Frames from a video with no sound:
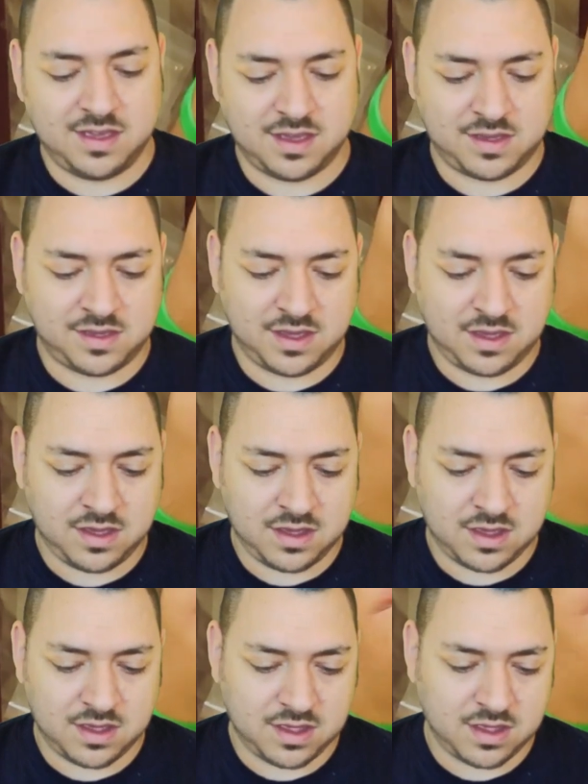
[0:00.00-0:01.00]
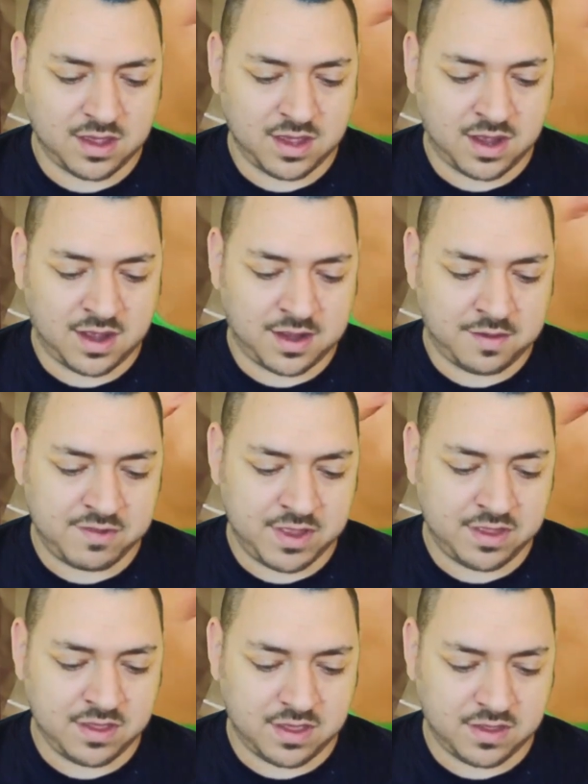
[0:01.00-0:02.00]
Okay, and
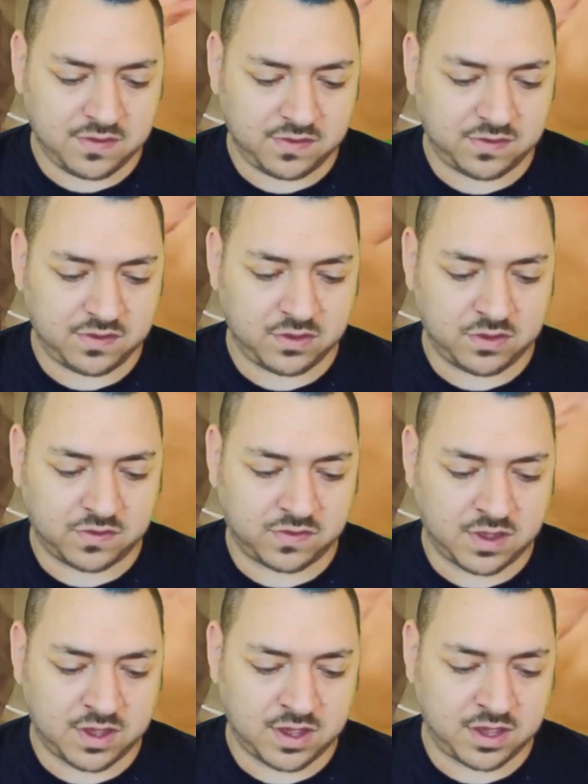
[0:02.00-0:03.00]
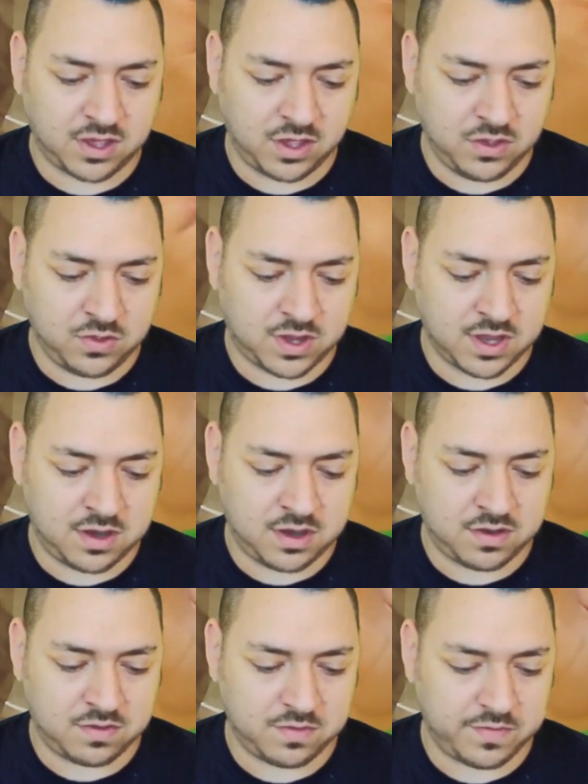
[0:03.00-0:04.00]
this looks like you
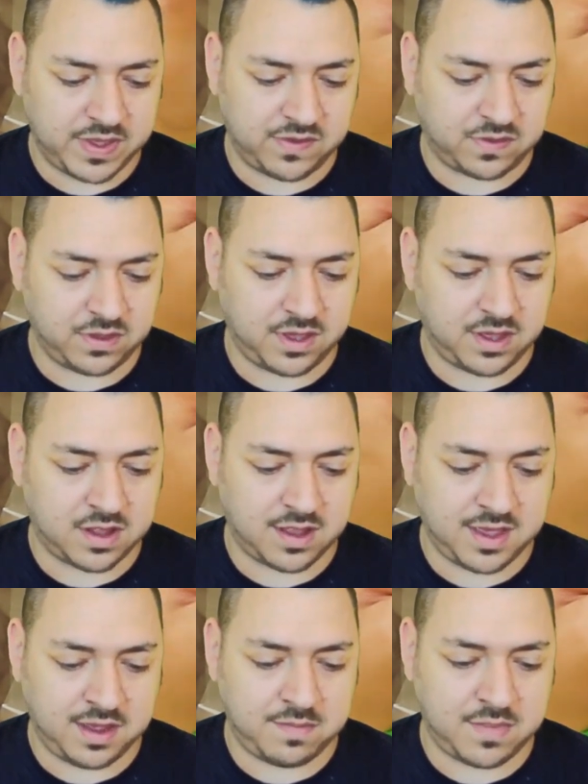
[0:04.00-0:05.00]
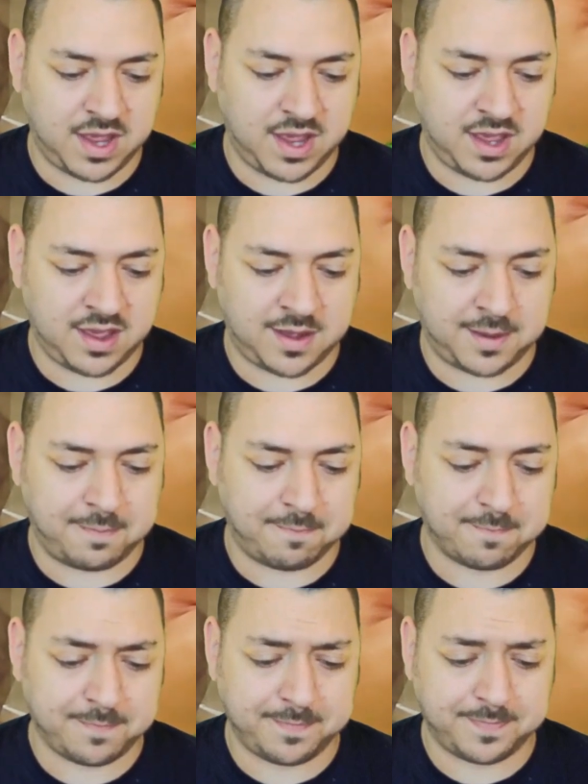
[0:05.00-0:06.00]
can basically claim
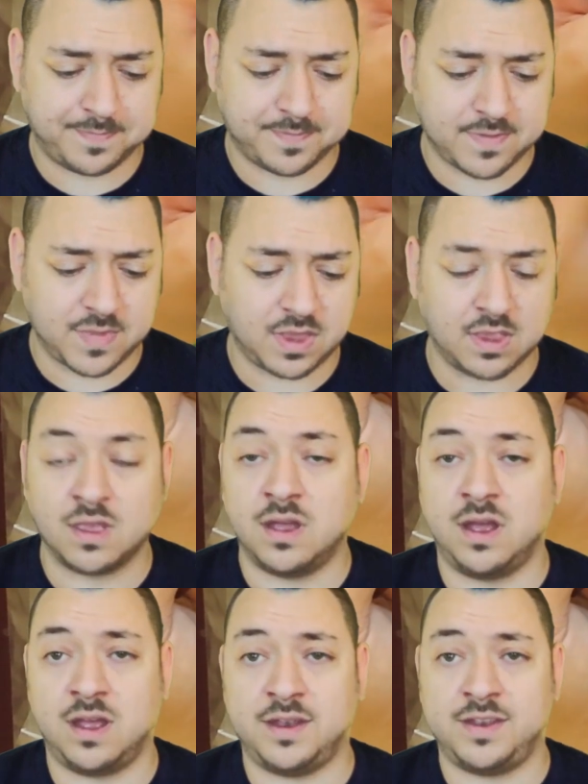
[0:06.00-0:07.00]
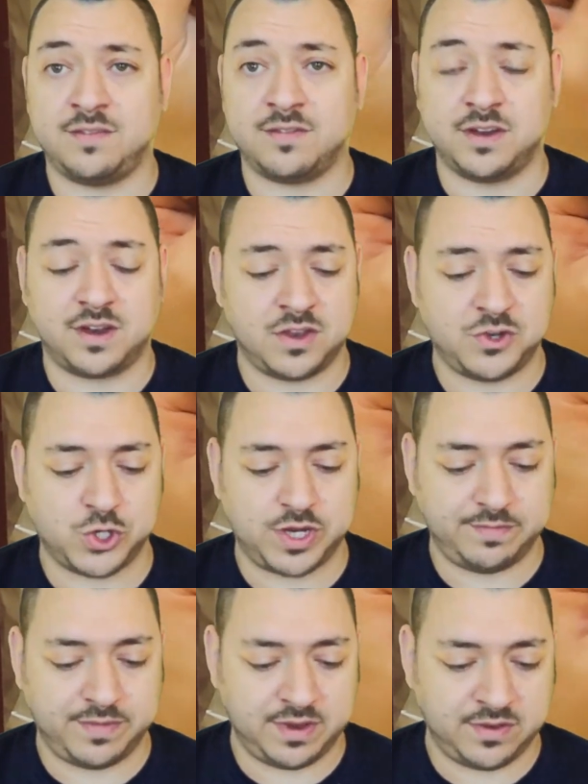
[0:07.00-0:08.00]
a different country,
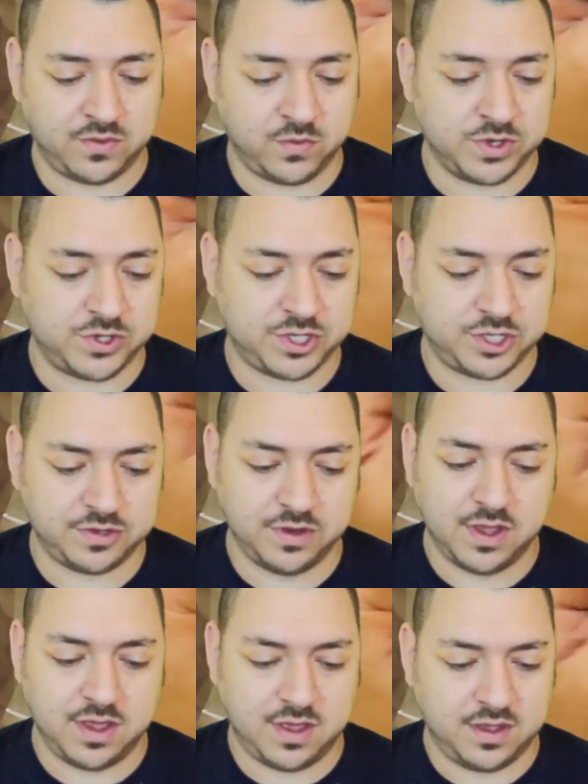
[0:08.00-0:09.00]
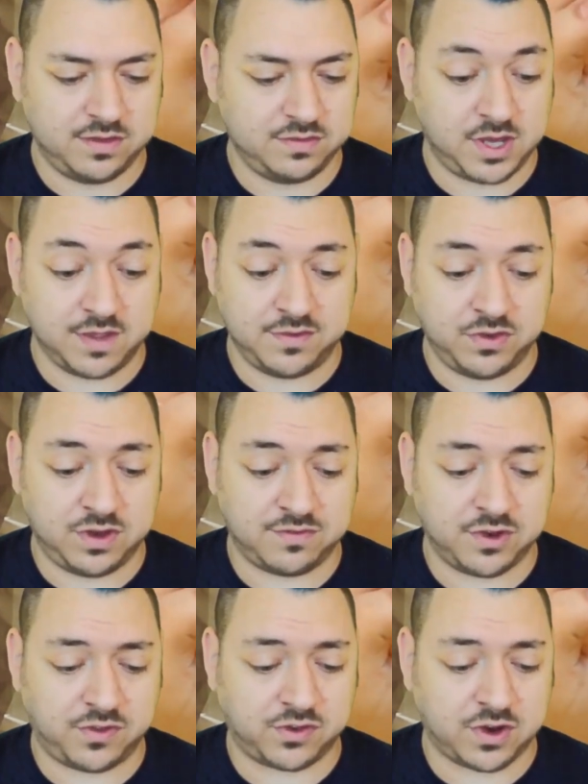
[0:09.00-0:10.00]
which gives you
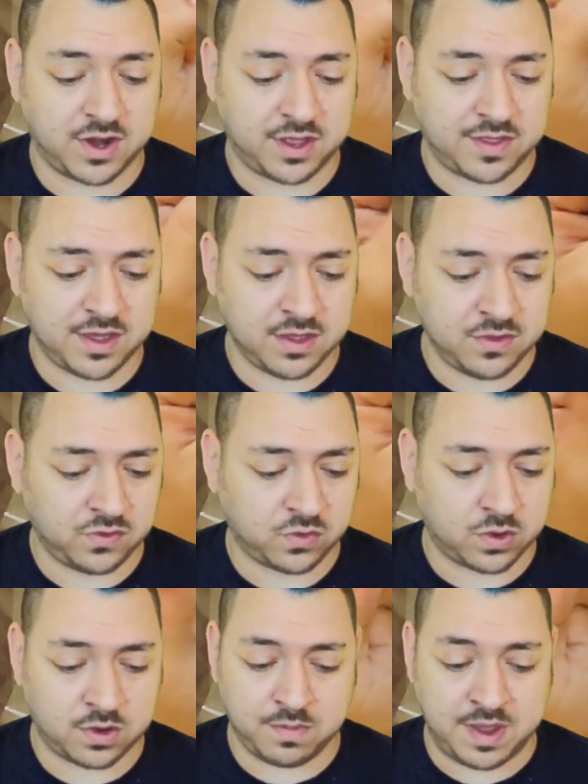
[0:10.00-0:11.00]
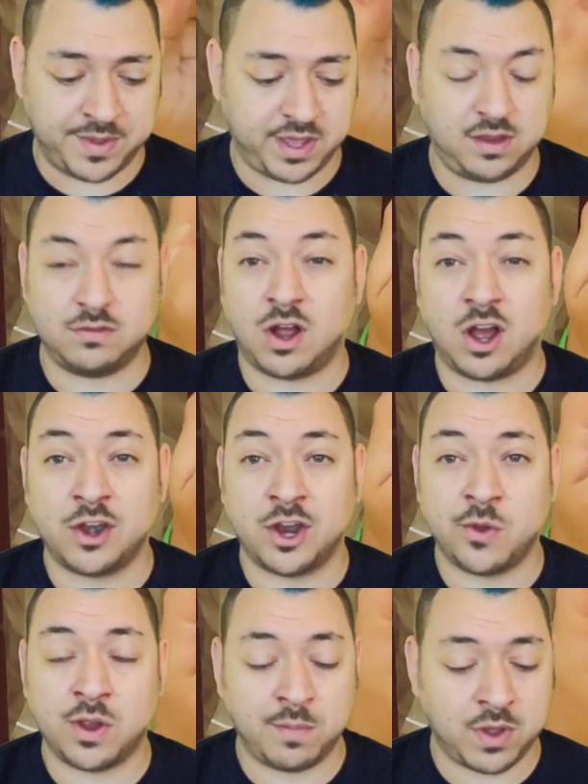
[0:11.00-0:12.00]
different starting things or maybe
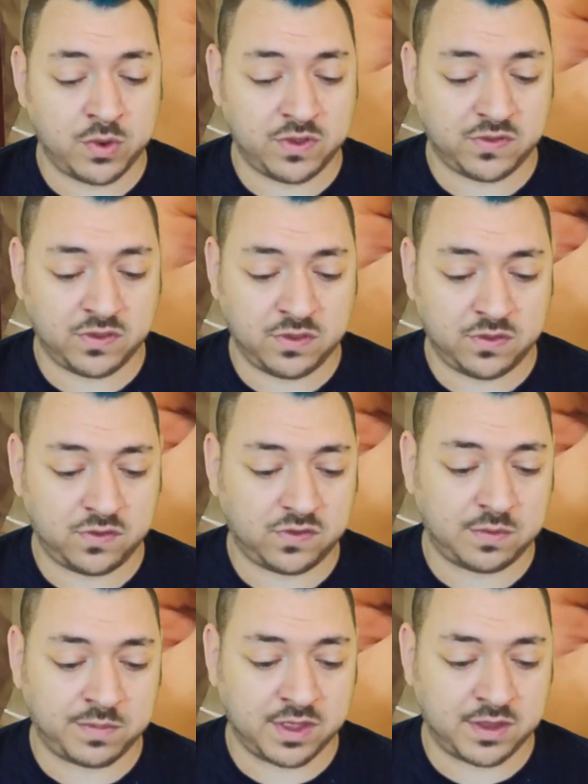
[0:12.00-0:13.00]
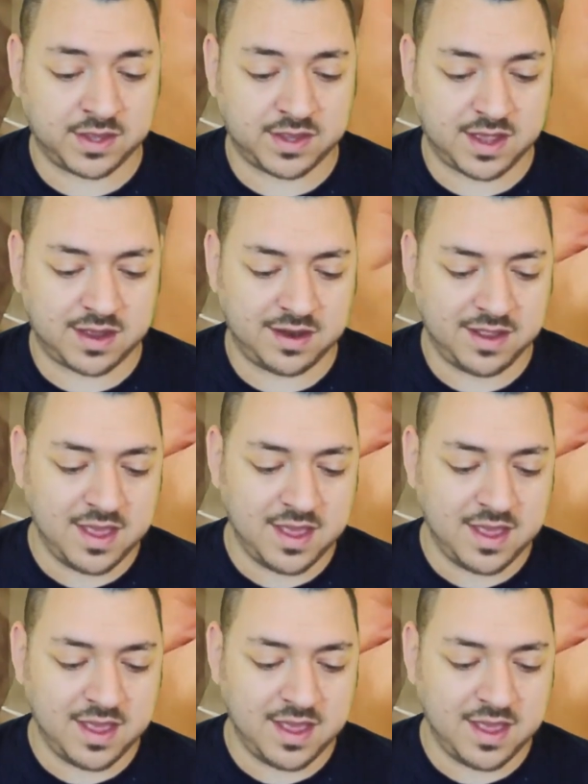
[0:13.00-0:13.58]
ongoing bonuses, something like that.